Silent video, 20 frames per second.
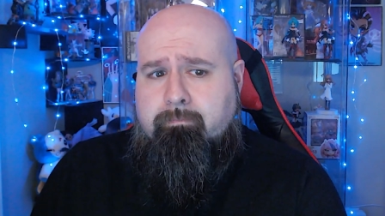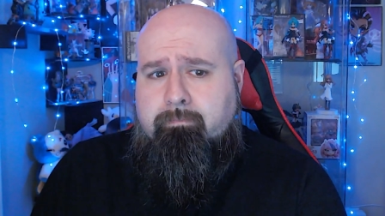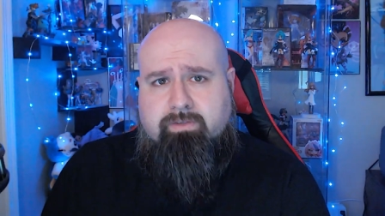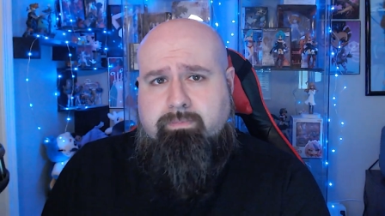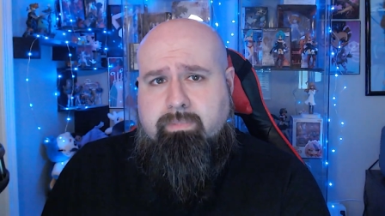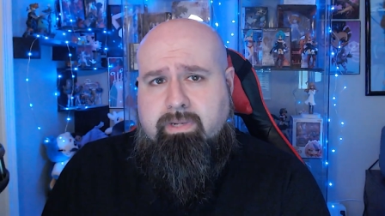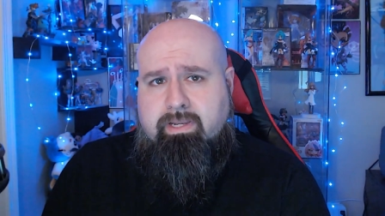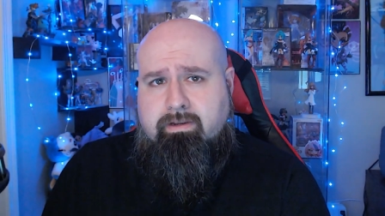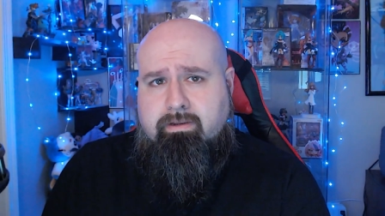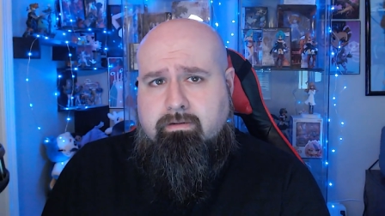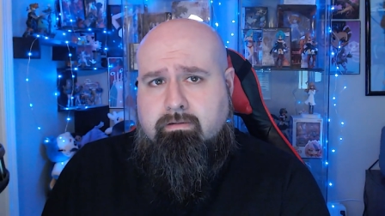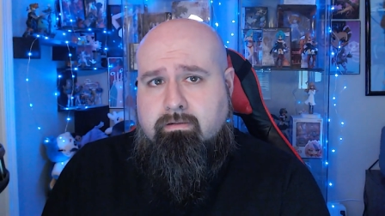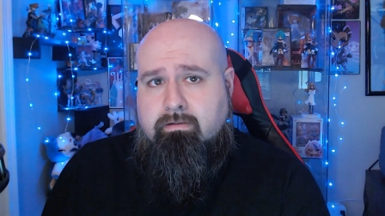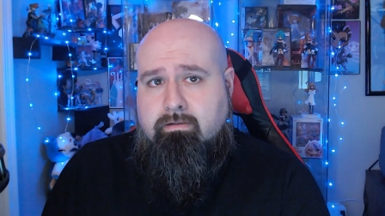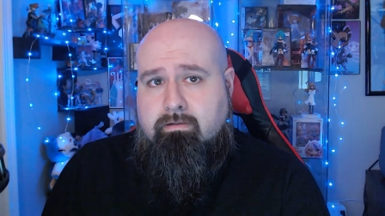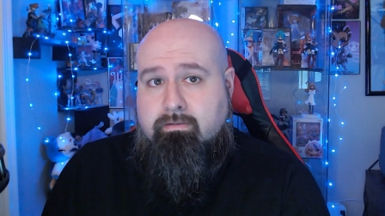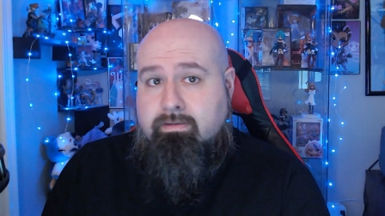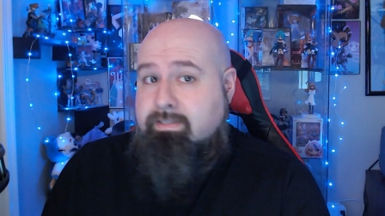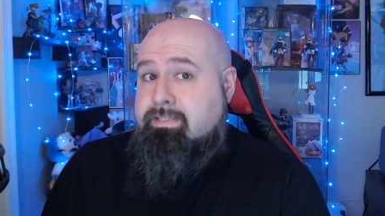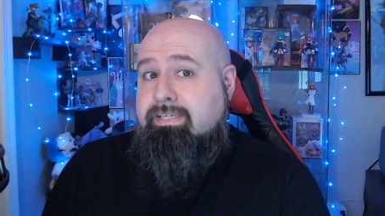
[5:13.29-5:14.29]
This meeting,
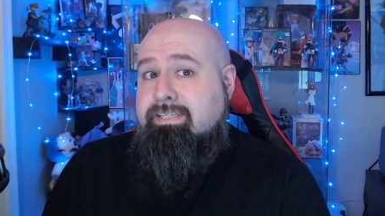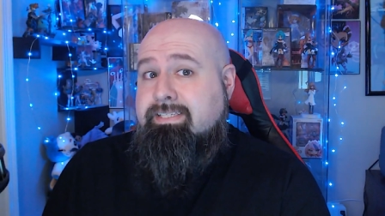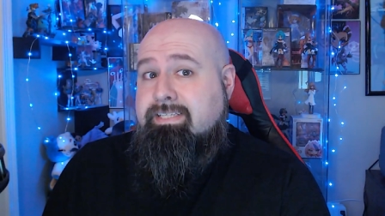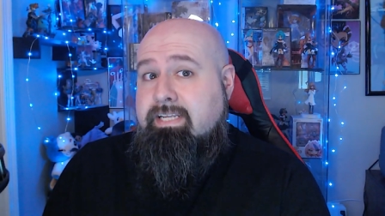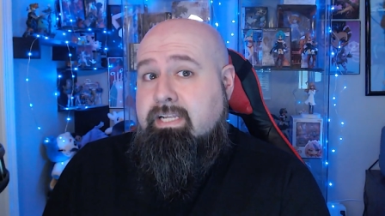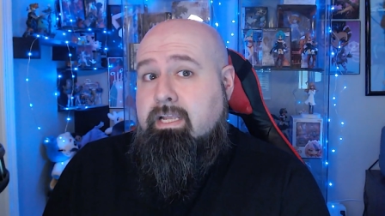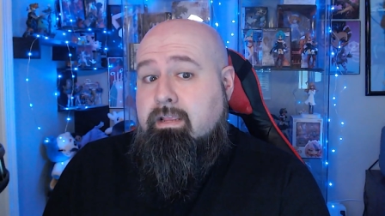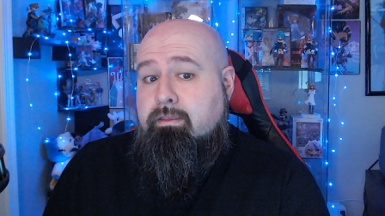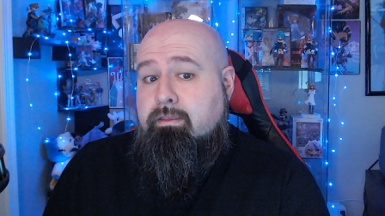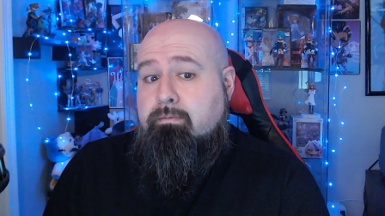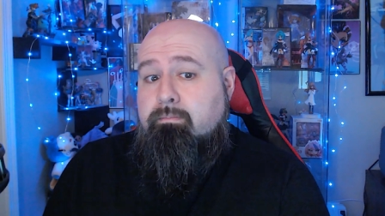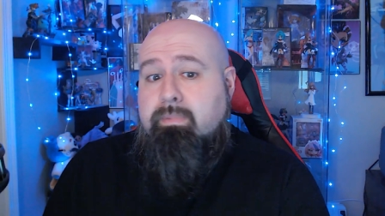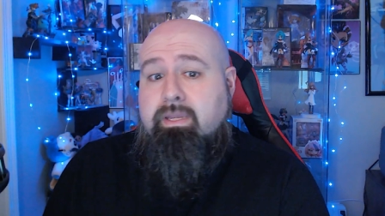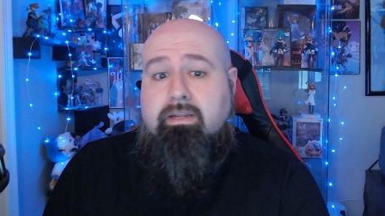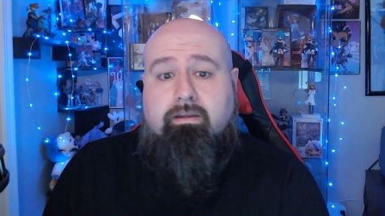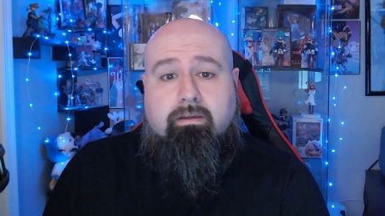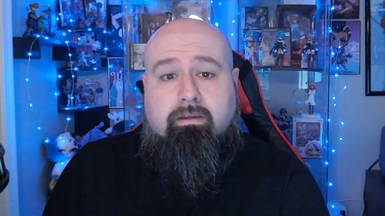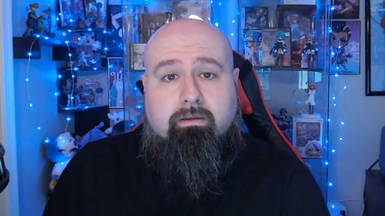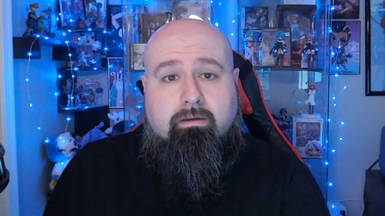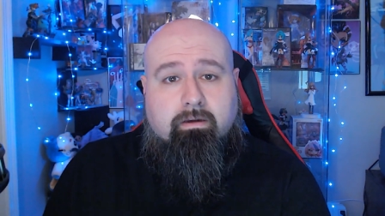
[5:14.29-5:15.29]
the 69th
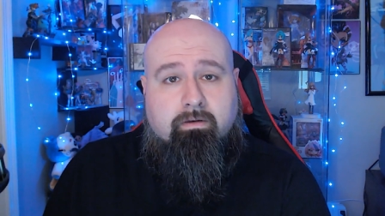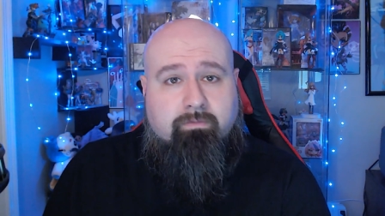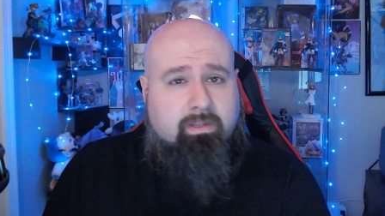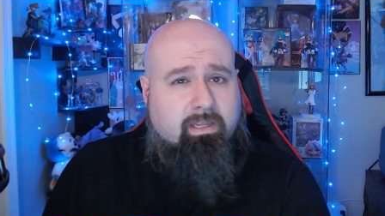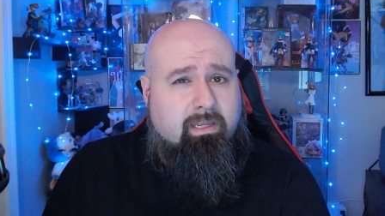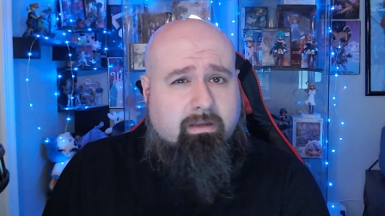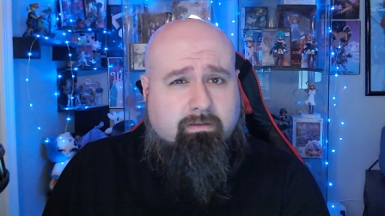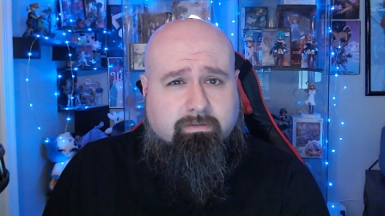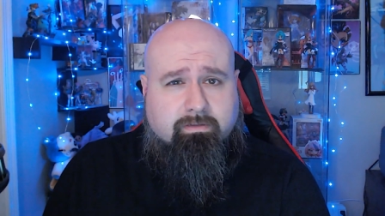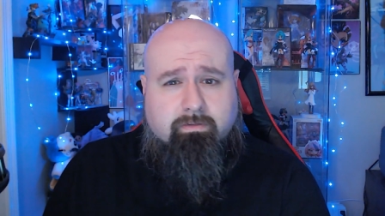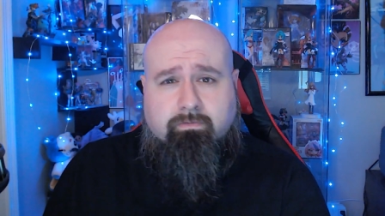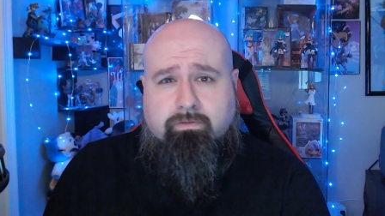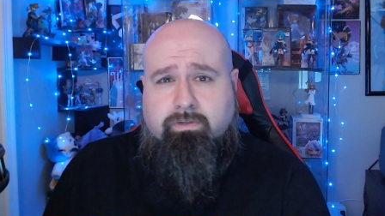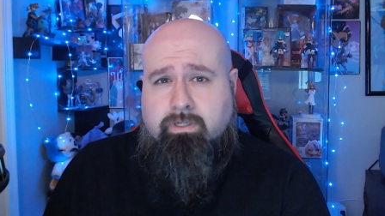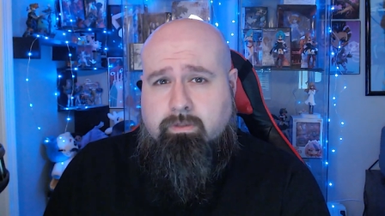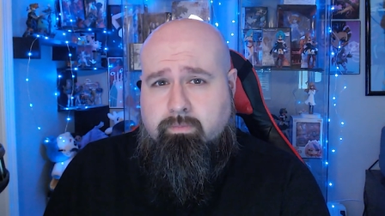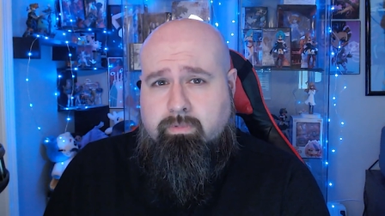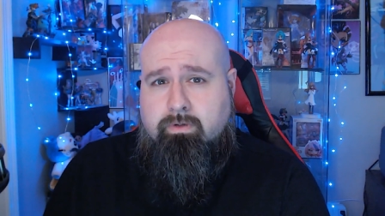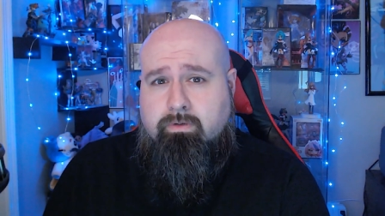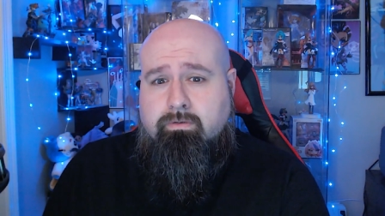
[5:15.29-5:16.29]
meeting of the Council of
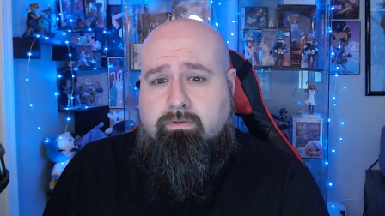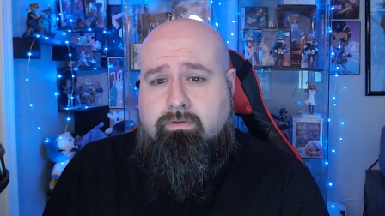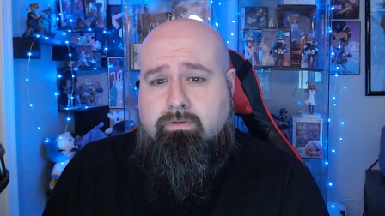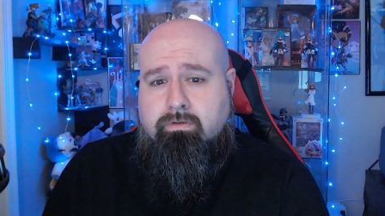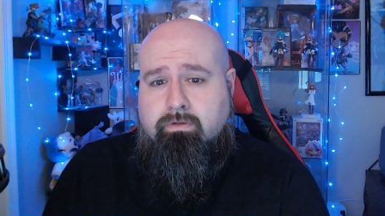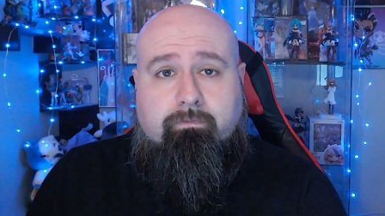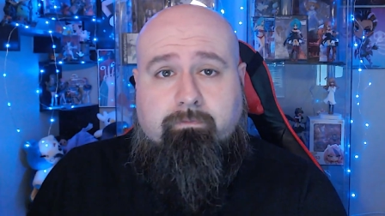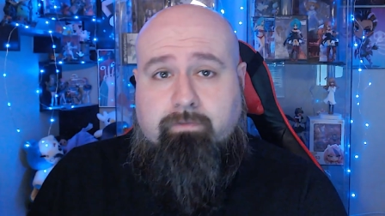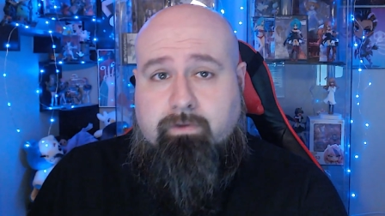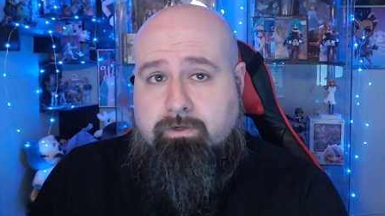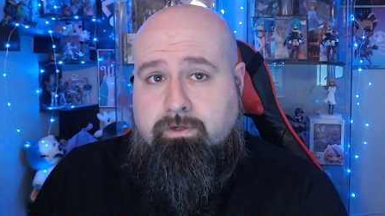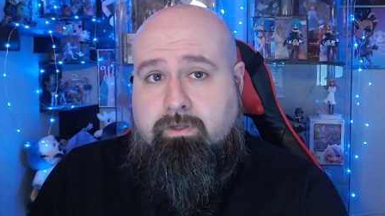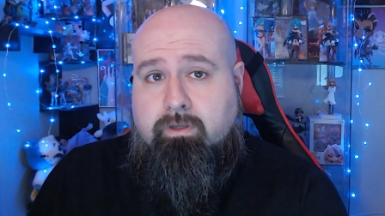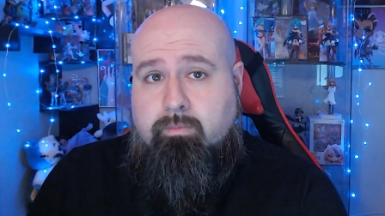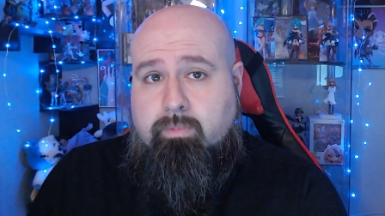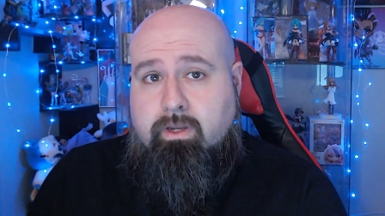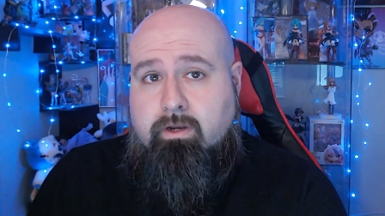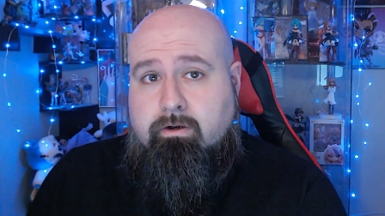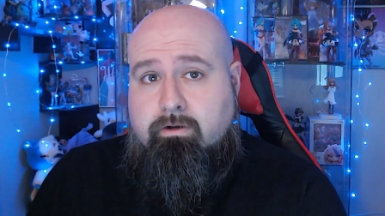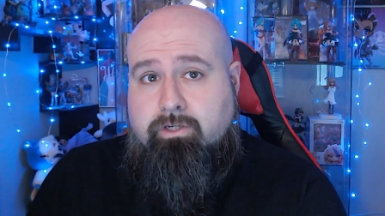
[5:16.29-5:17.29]
Shippos, will officially
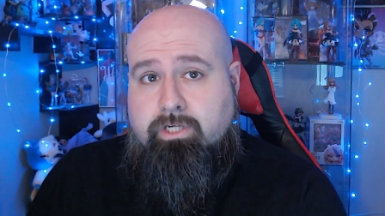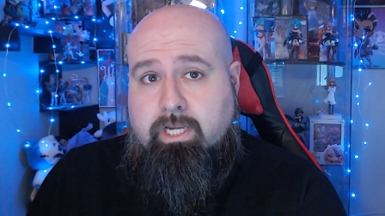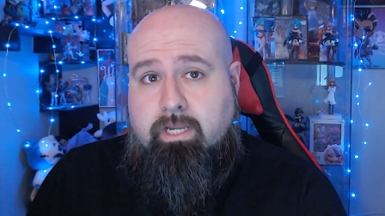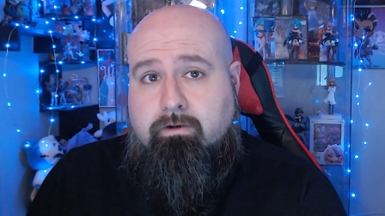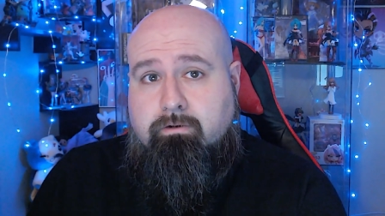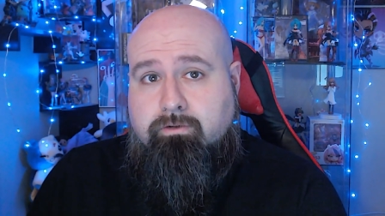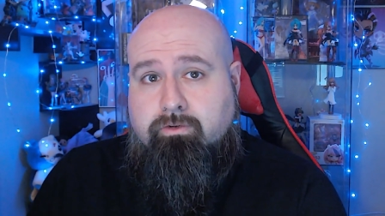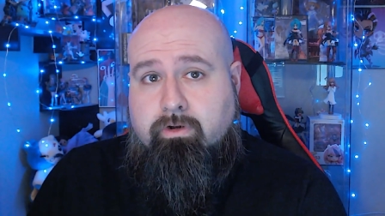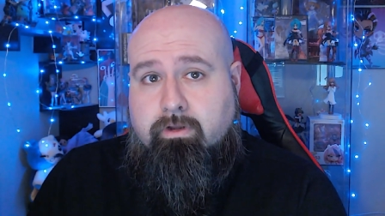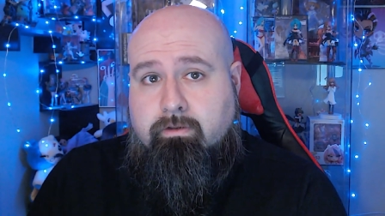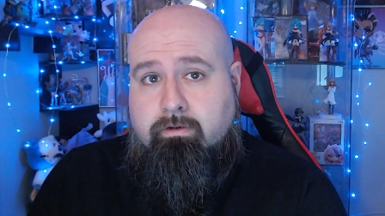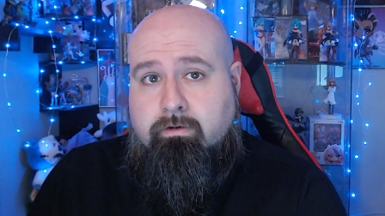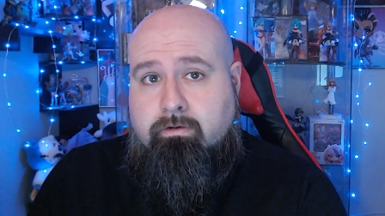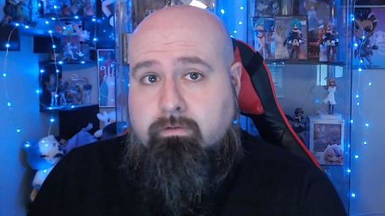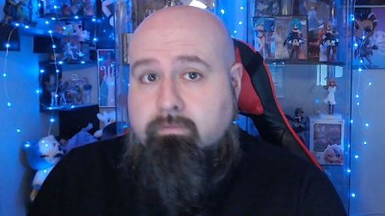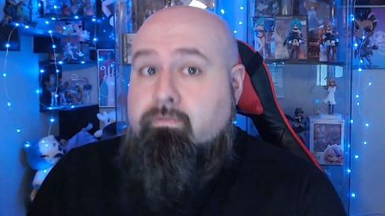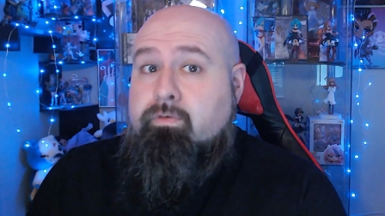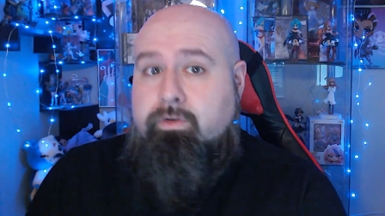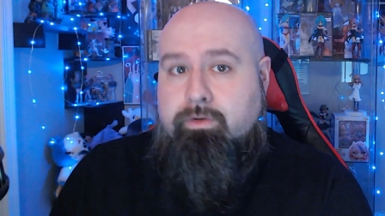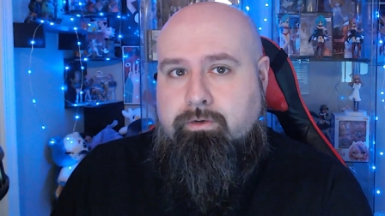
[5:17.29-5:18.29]
be our channel trailer
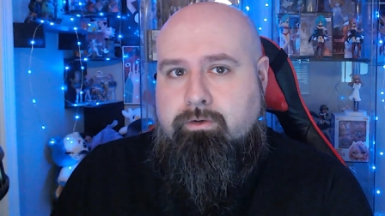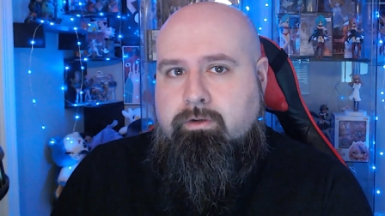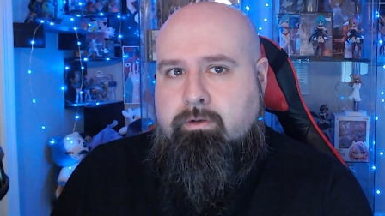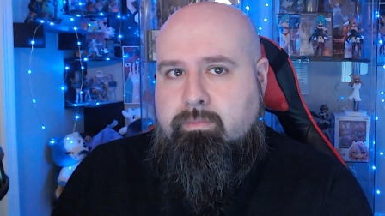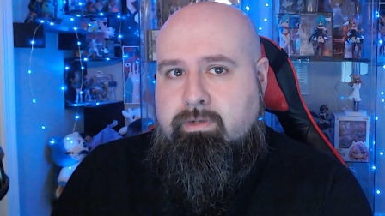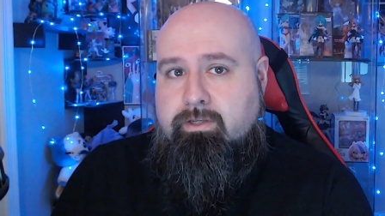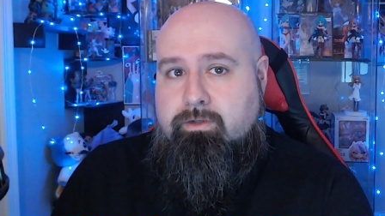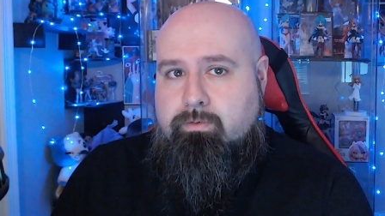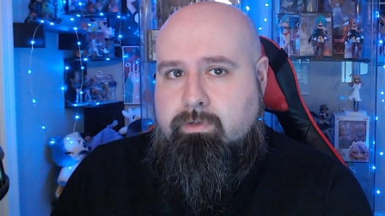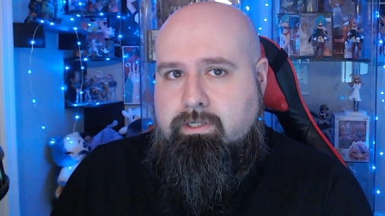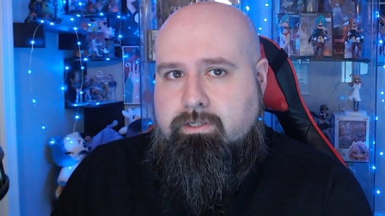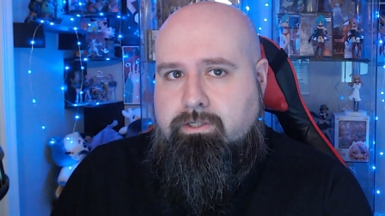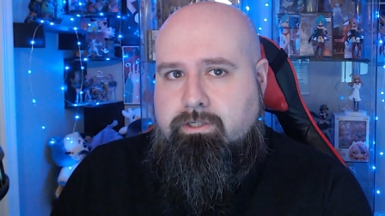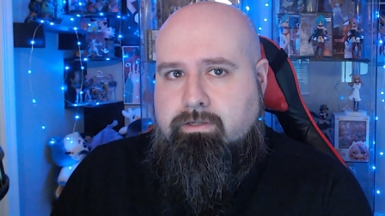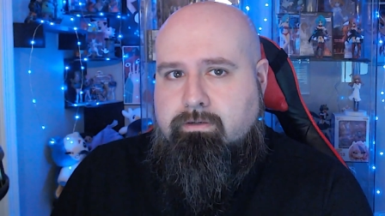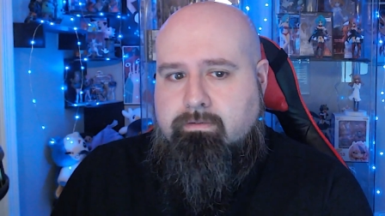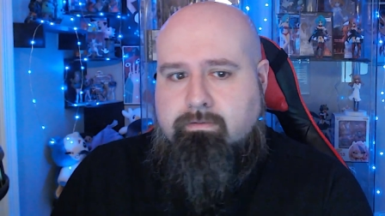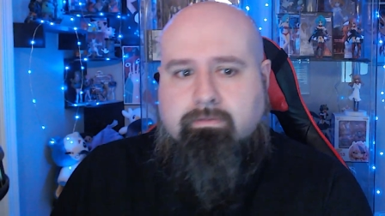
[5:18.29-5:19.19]
for YouTube and Twitch.